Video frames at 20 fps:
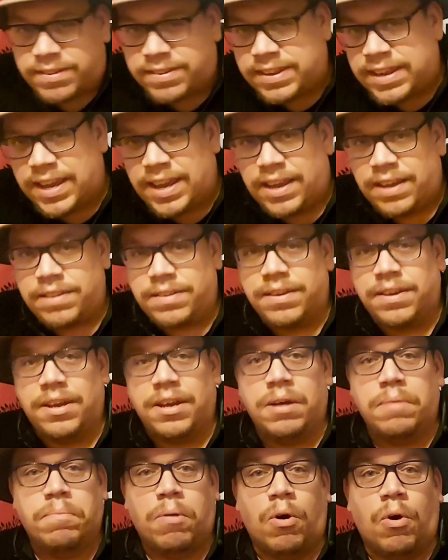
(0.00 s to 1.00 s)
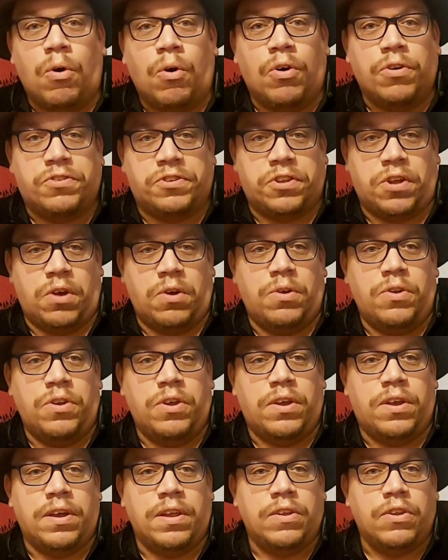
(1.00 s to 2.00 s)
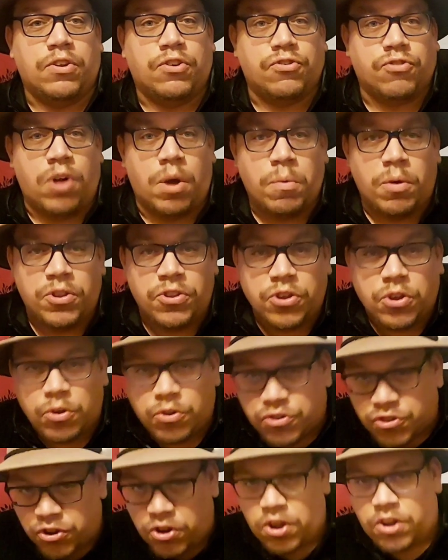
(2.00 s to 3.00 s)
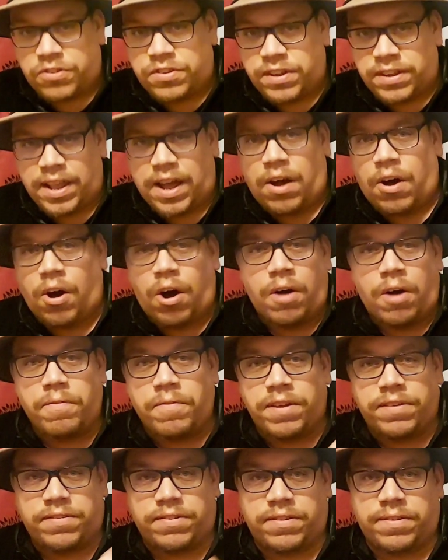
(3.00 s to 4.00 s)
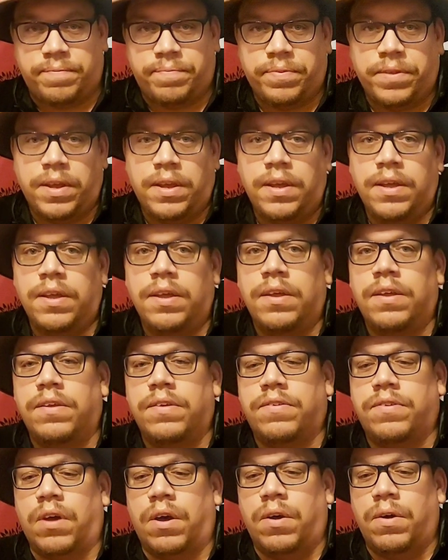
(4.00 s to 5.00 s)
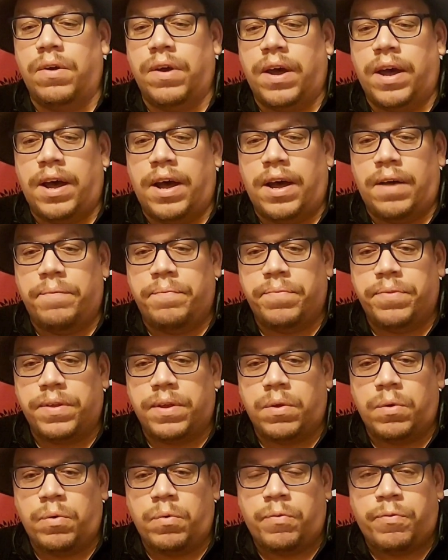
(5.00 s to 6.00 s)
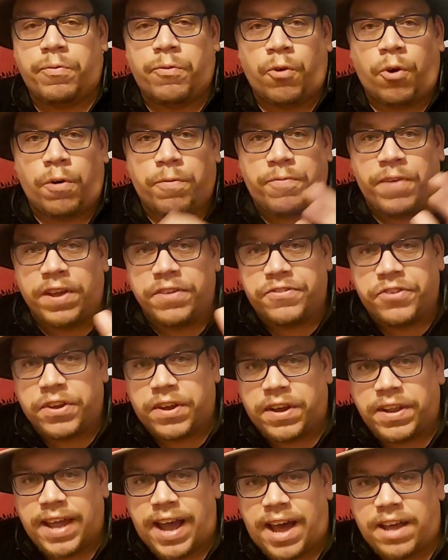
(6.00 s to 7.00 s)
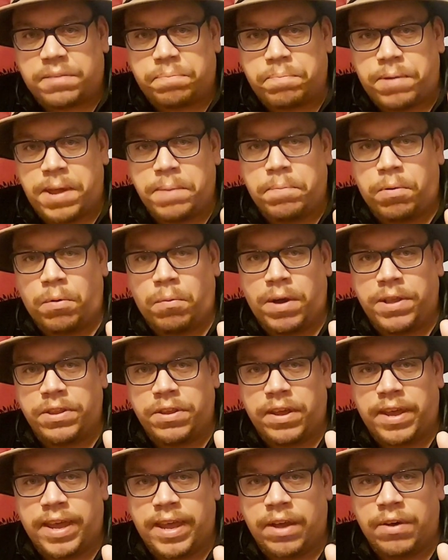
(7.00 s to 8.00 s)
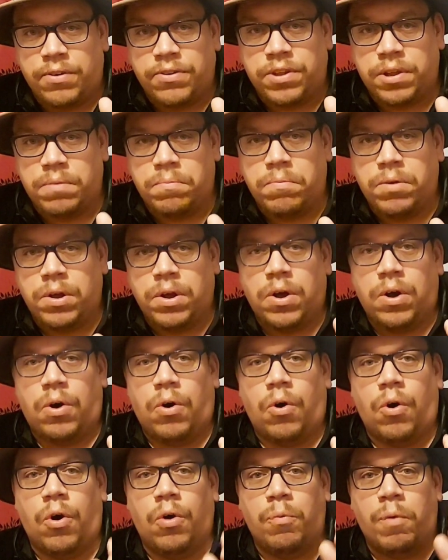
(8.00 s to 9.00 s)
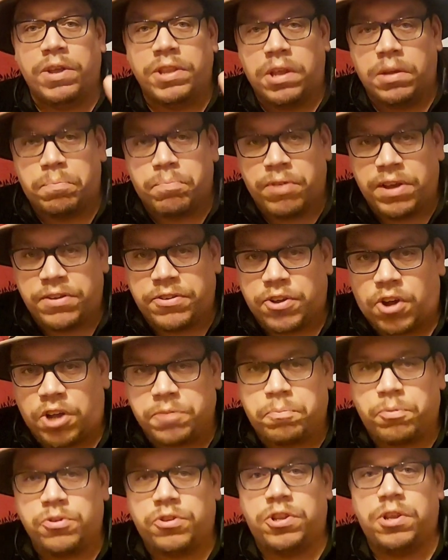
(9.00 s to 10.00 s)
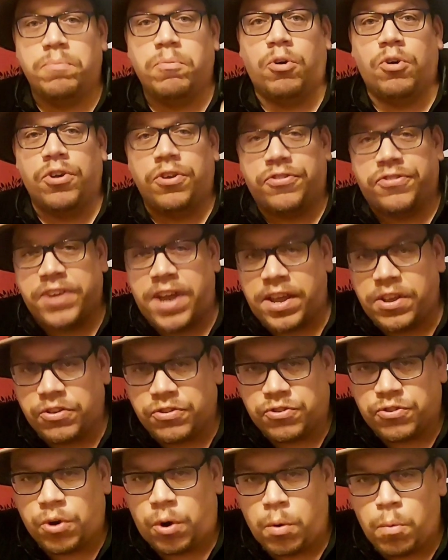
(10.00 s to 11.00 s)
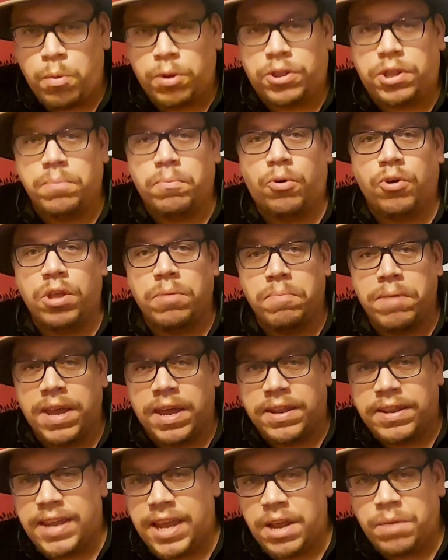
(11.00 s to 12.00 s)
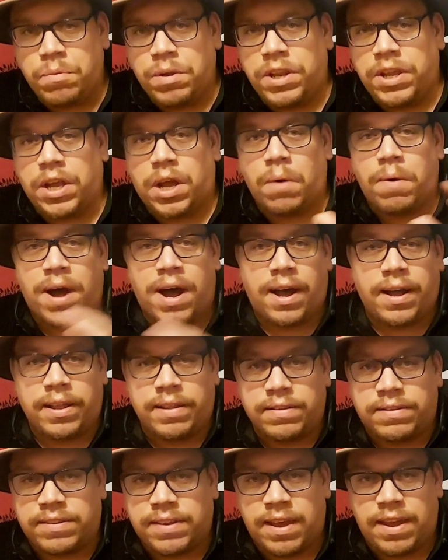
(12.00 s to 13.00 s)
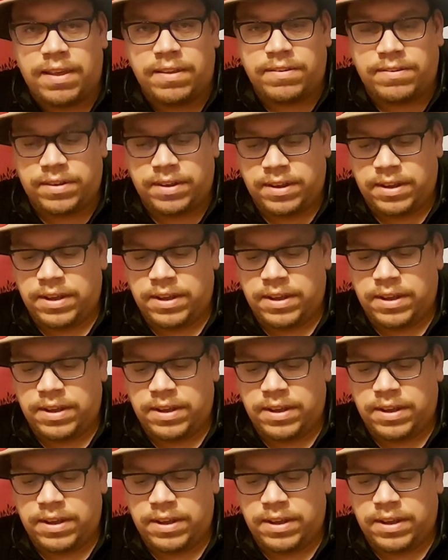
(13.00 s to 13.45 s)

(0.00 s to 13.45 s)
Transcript: seed, but also you can grow a new church in that harvest. So, um, four things you can ask people when you heal them, or when you preach the gospel to them, or you share your story with them, or you meet a need when you go out in cities.